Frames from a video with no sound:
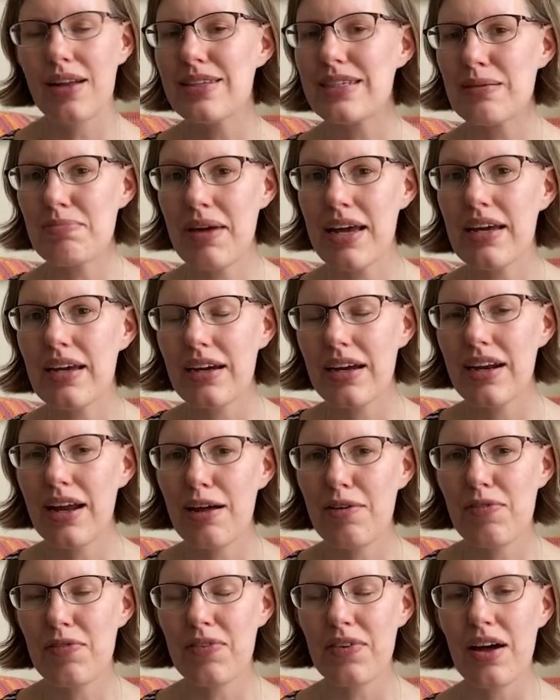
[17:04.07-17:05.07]
to make enough,
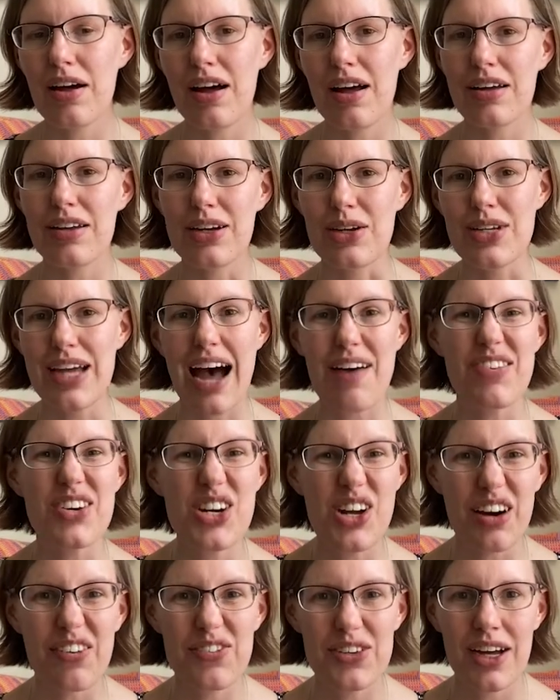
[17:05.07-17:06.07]
to have
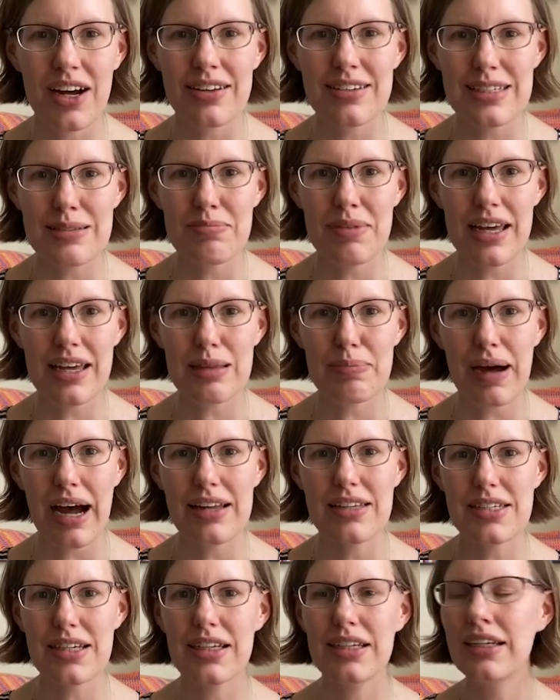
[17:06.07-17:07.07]
enough yarn to make the
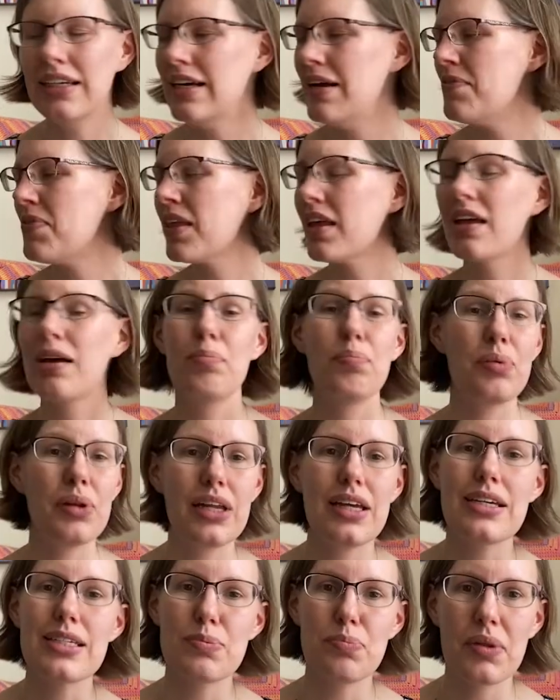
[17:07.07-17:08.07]
pattern,
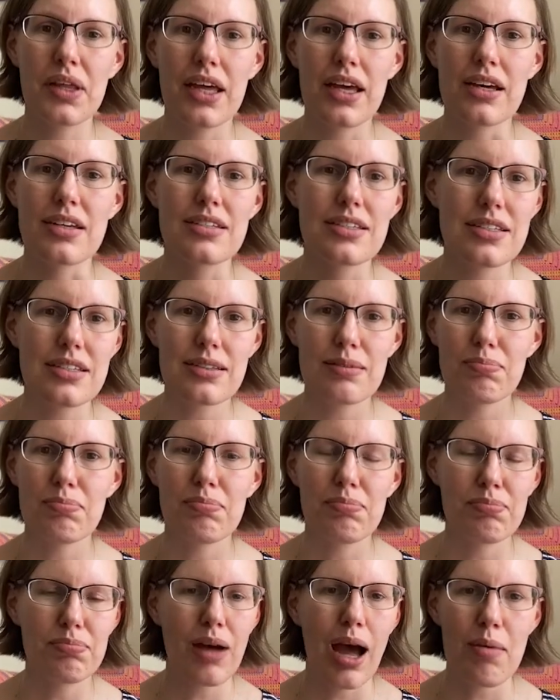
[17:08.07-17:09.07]
please,
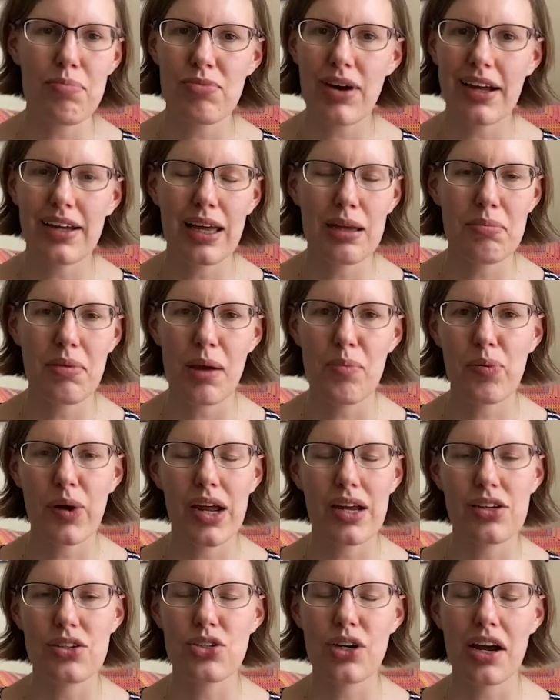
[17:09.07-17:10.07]
I'm racking my
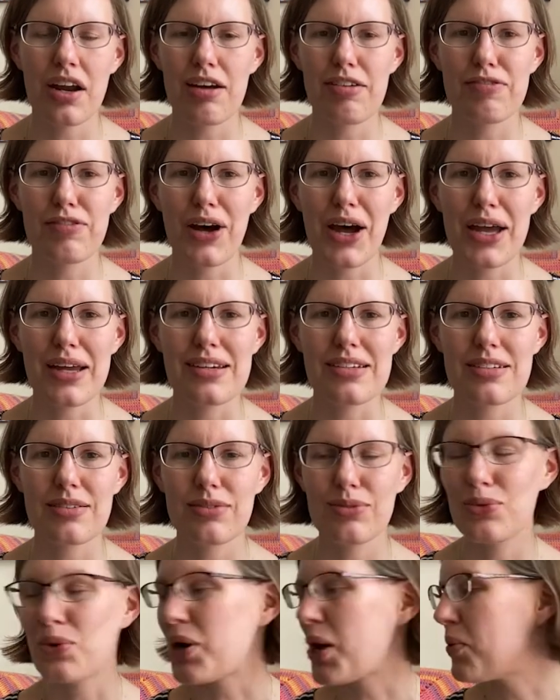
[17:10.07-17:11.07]
brain trying to find
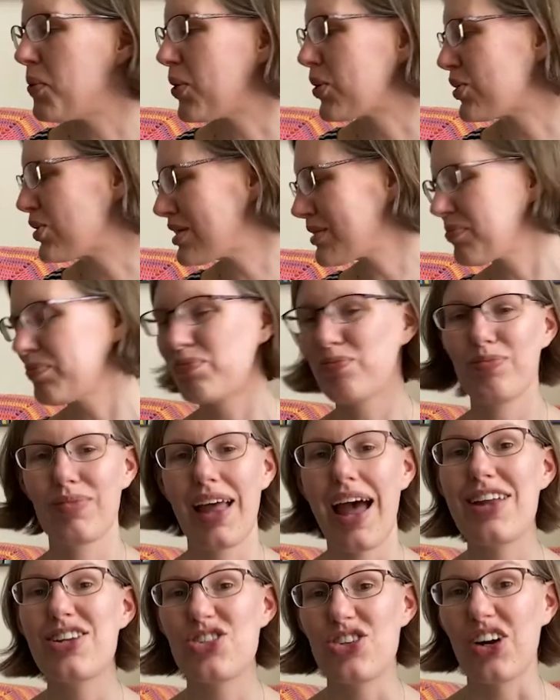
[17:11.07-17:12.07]
what I want
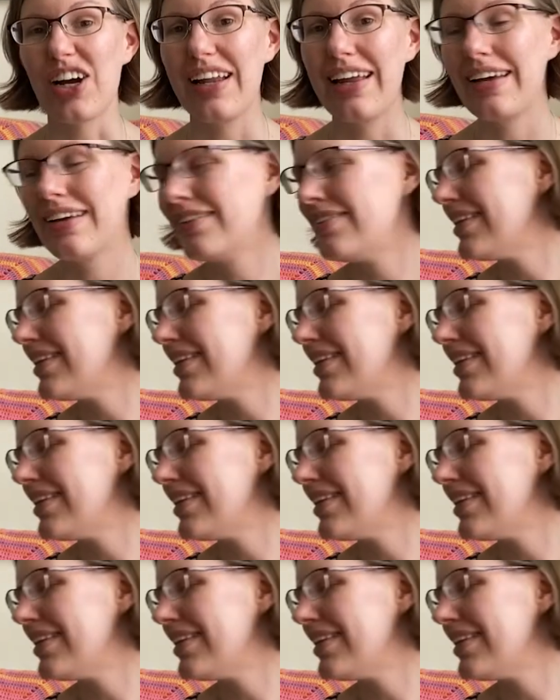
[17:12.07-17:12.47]
and struggling.